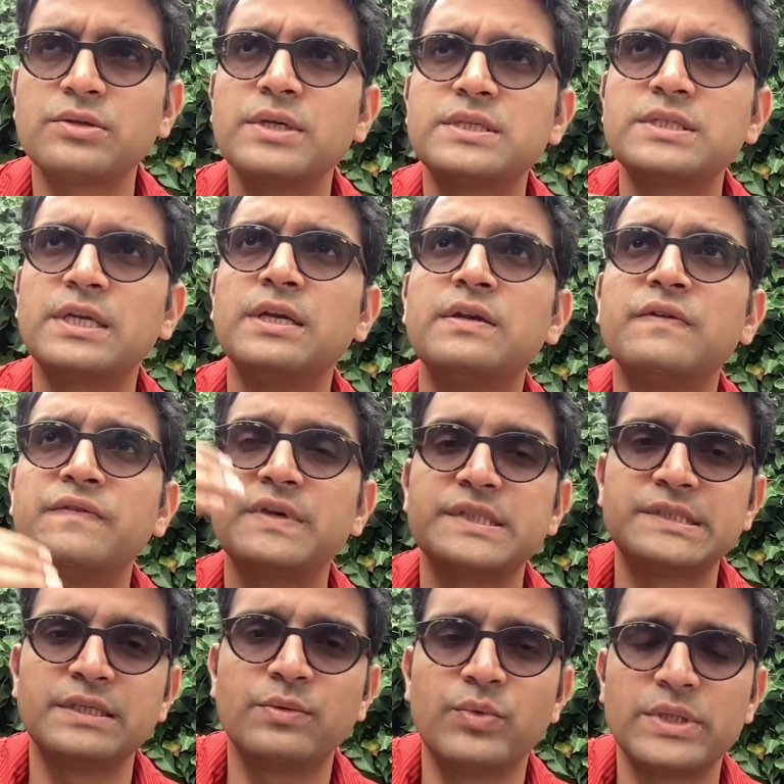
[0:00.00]
So it's
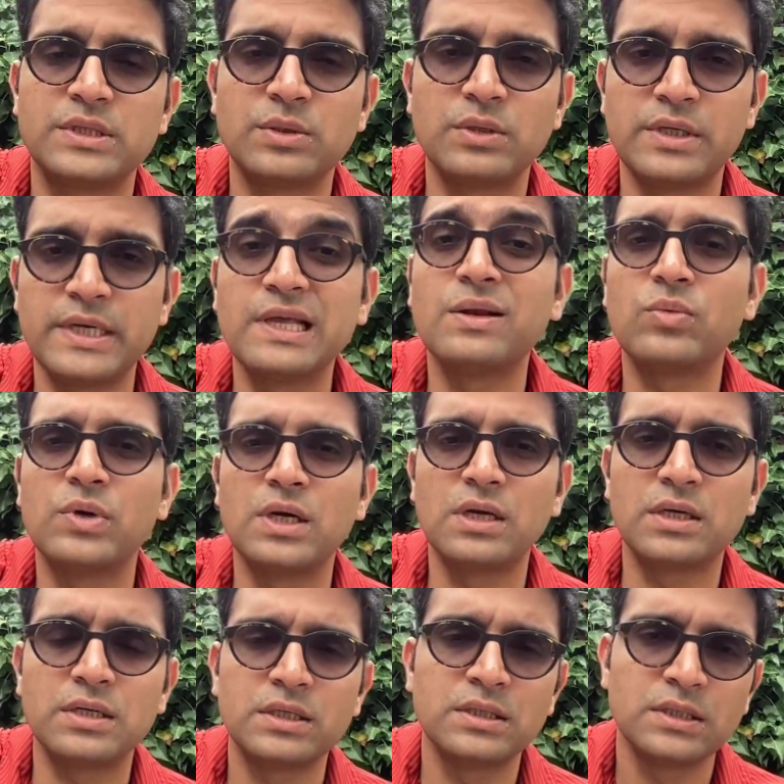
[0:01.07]
interfacing with the real world.